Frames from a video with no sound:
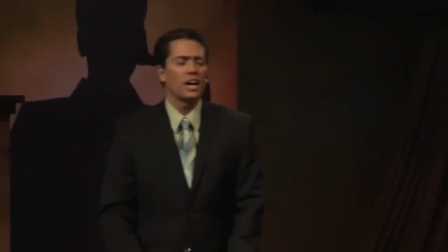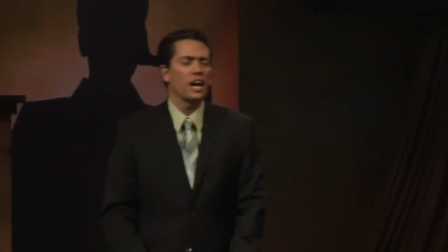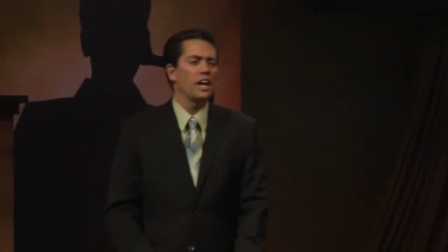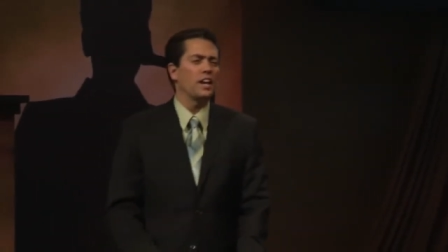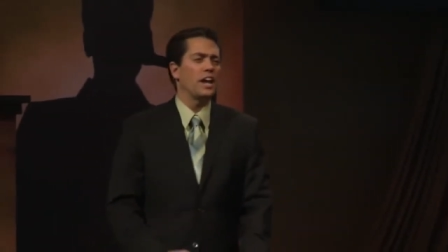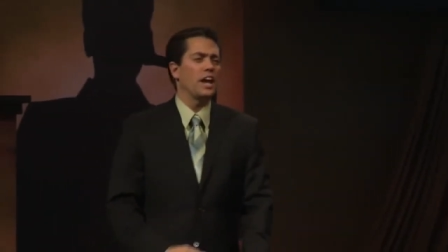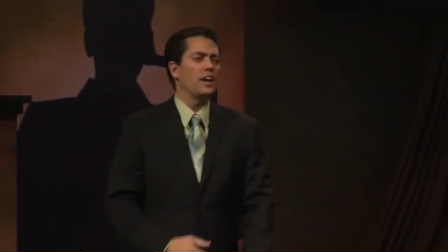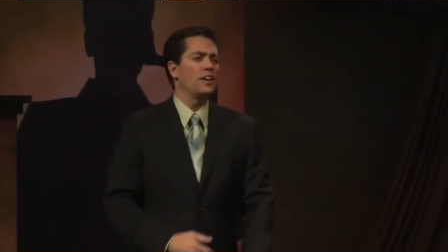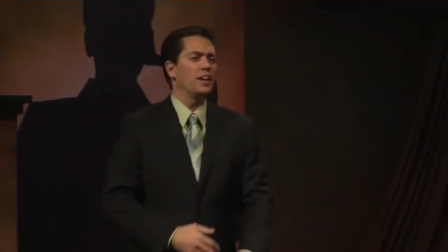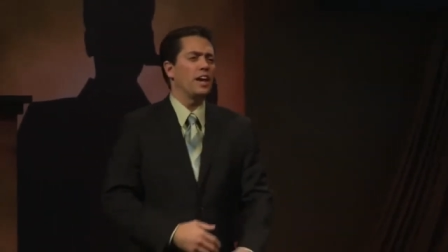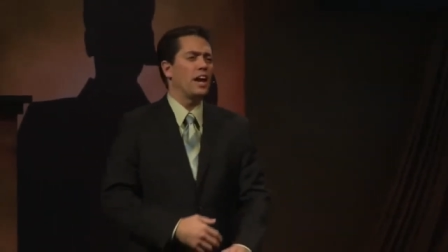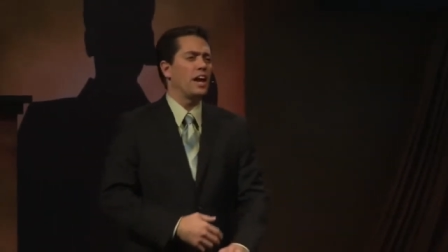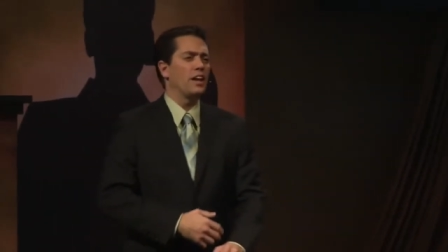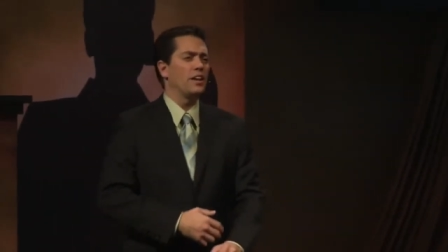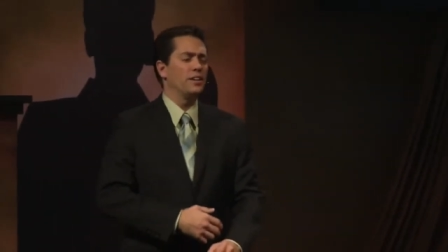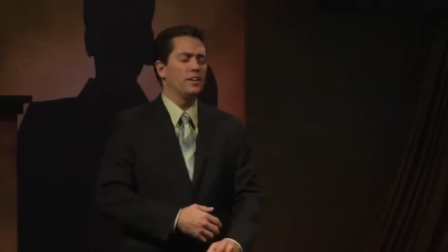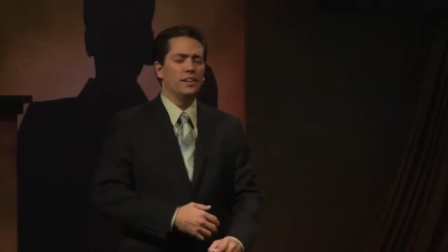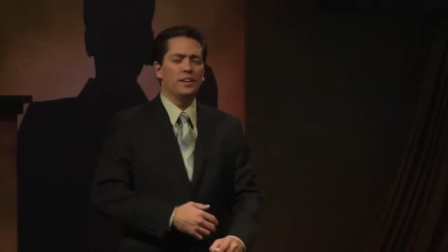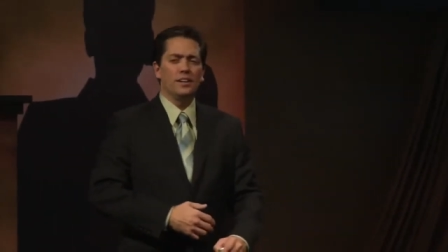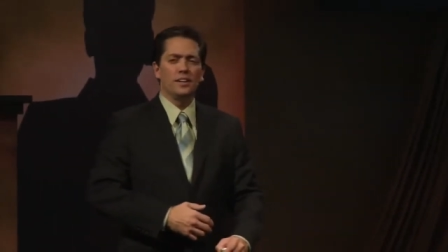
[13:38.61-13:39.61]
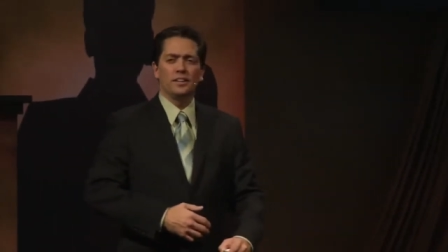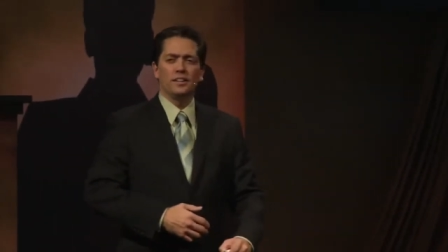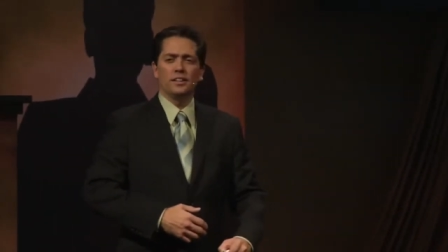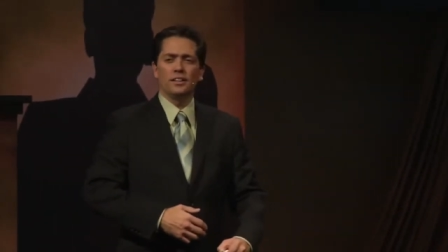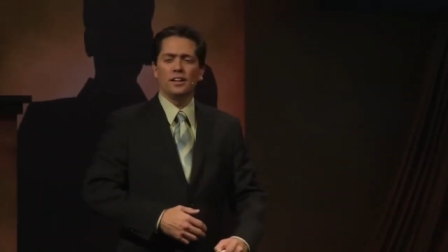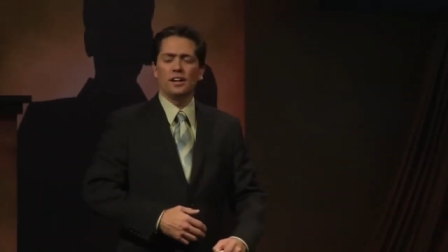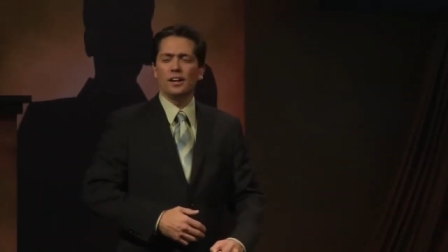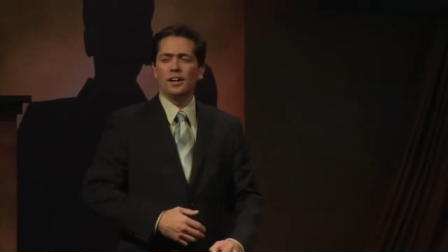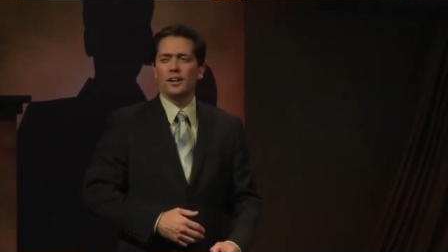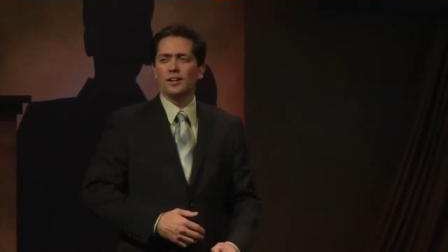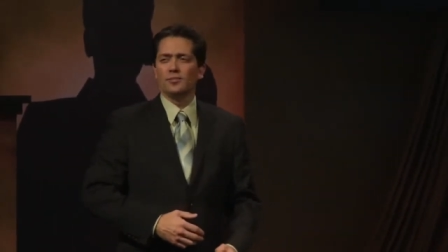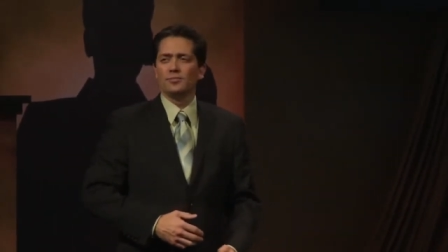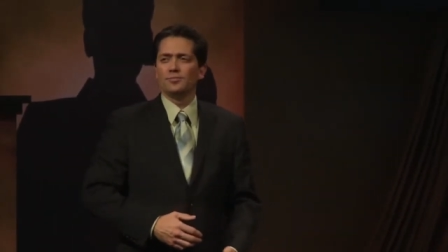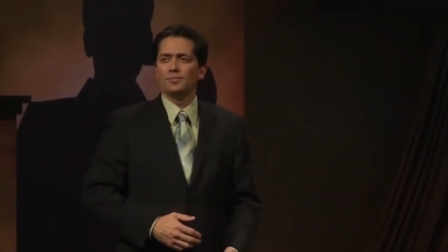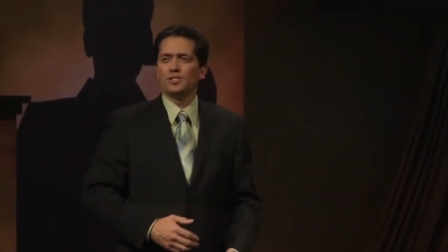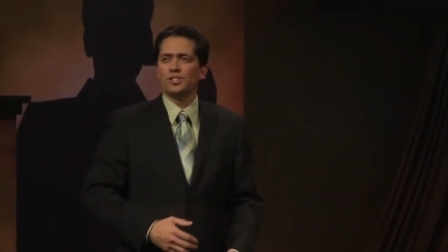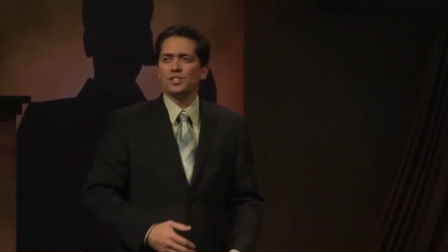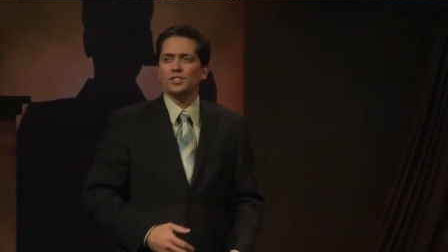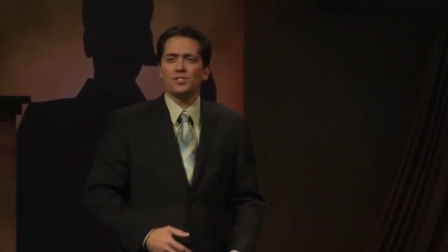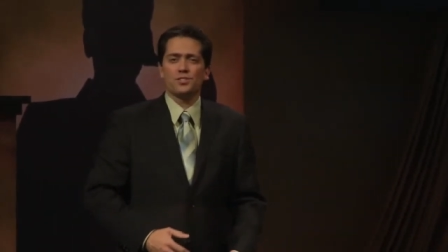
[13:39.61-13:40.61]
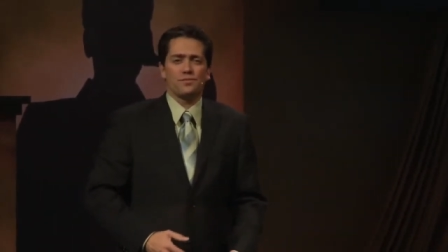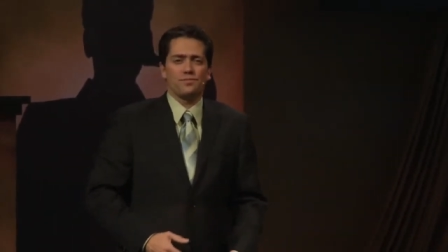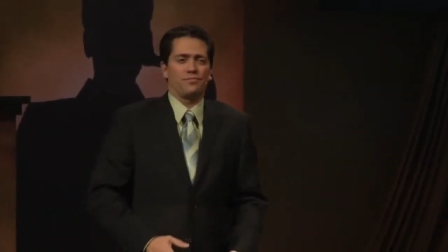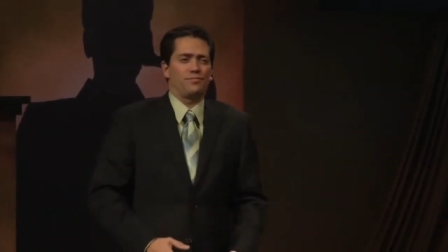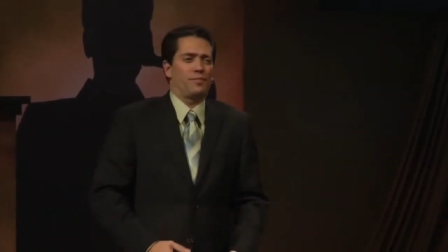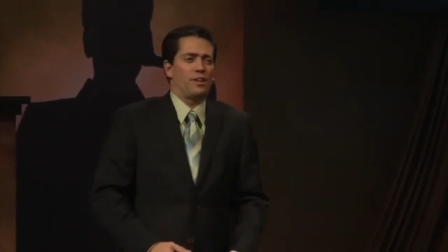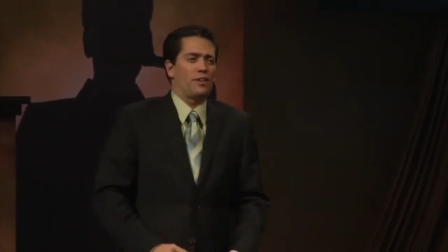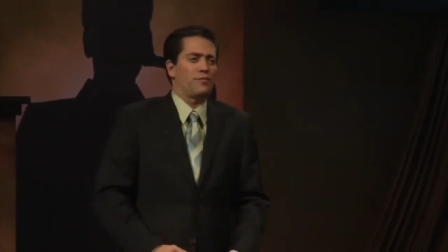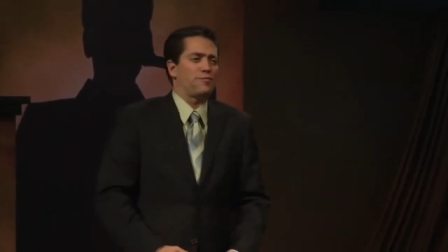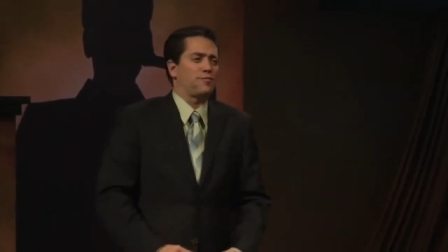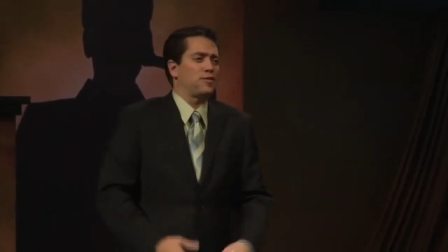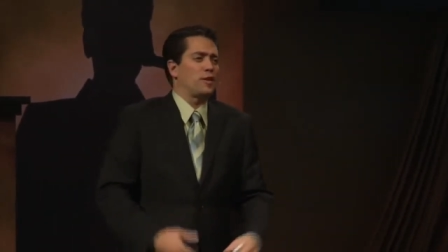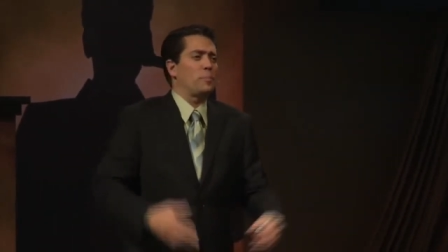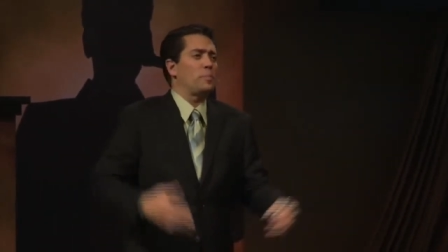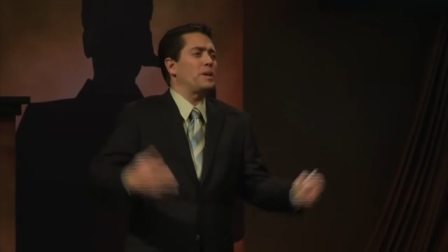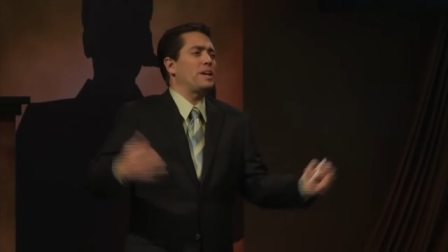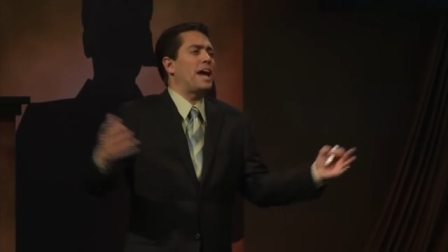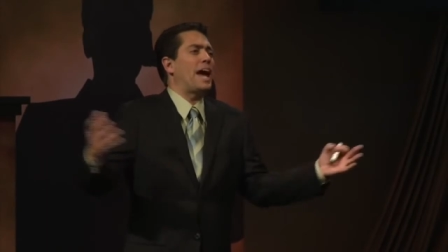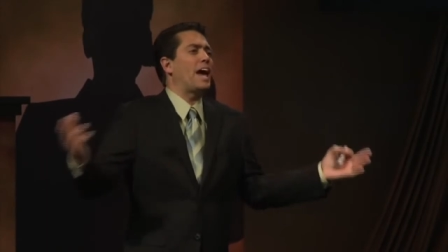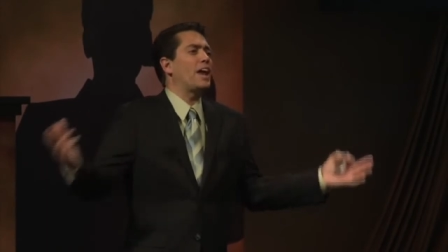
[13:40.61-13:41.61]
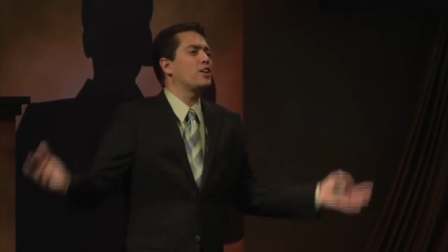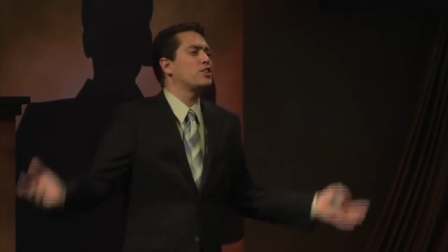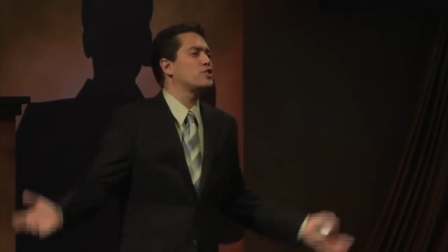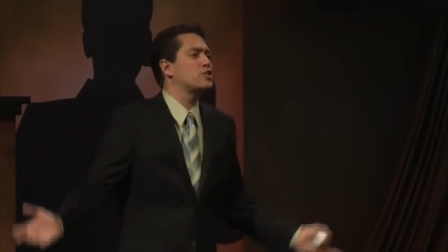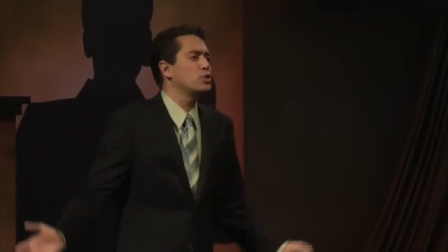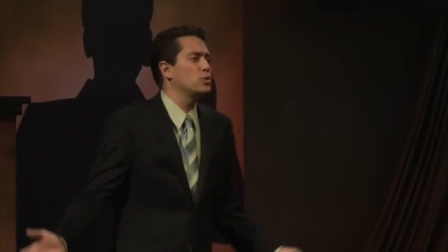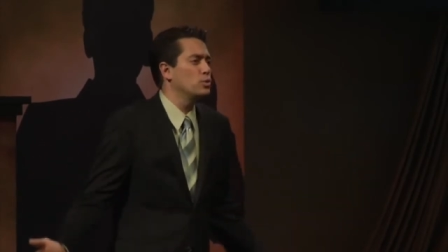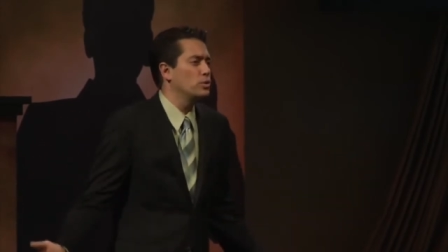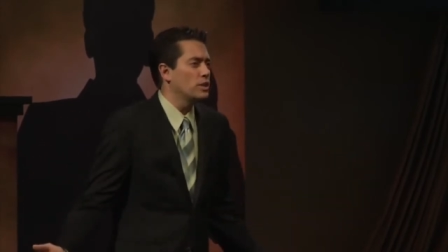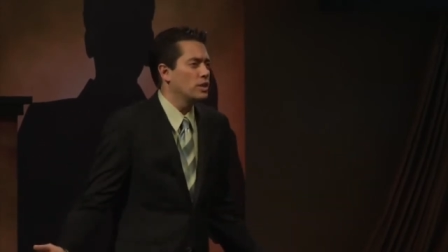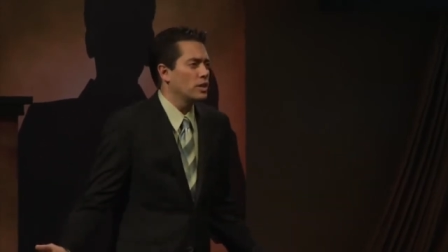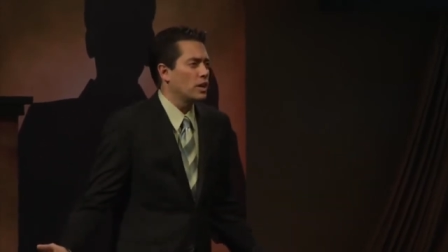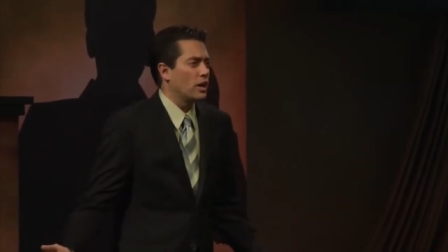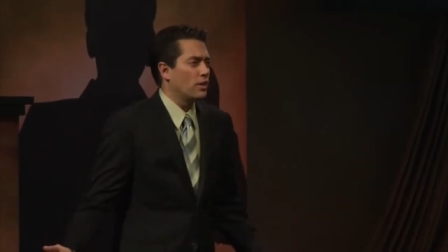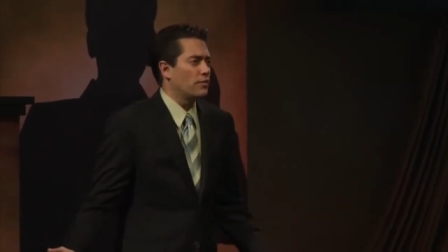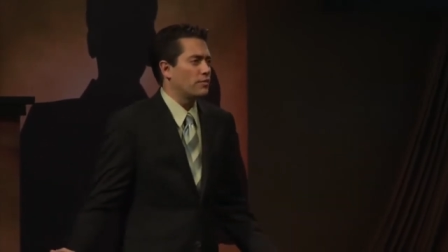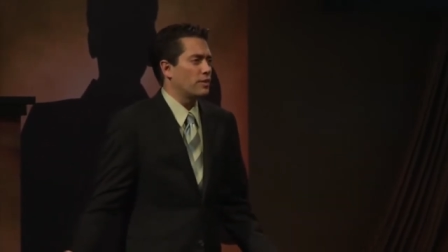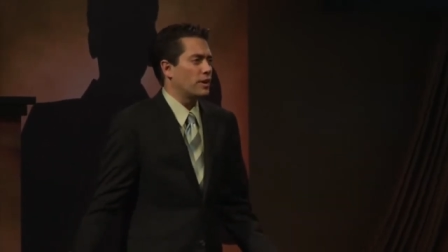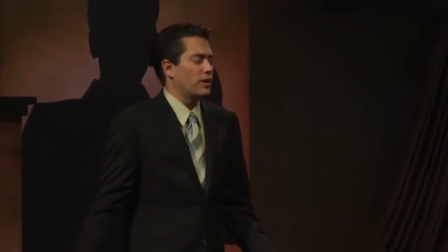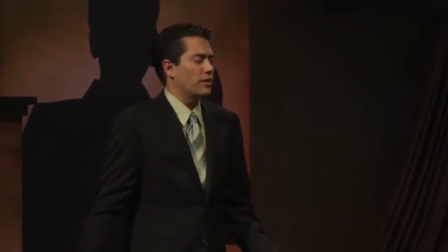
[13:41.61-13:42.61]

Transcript: and, and, and uh, just a flippant attitude of,